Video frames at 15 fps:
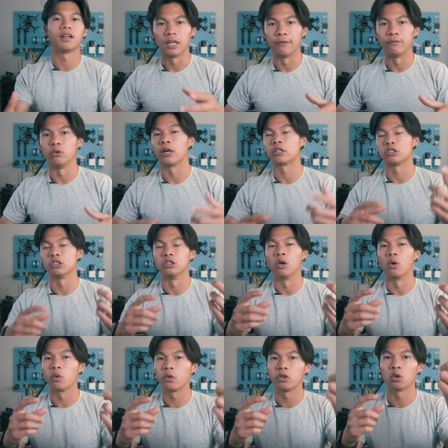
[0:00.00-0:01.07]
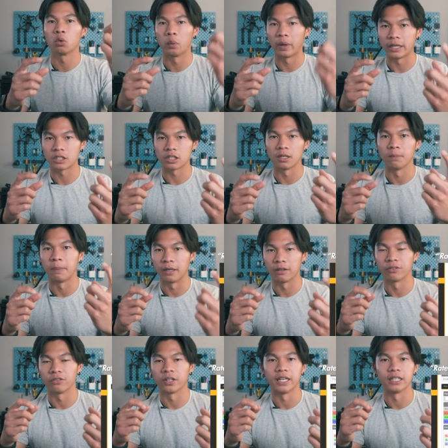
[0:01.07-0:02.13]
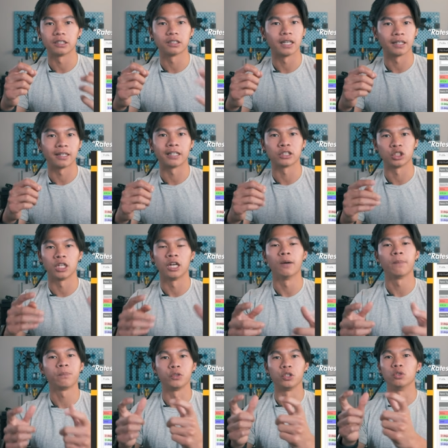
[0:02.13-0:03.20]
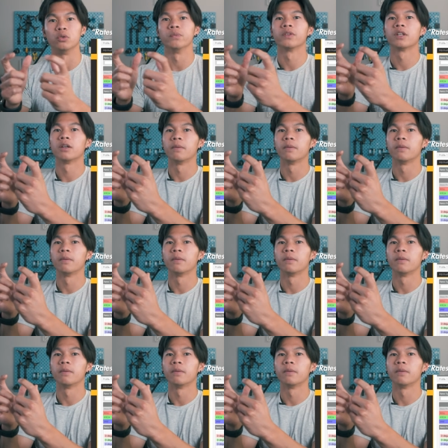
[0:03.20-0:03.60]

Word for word: If you actually lower your rates in beta flights, that can actually help you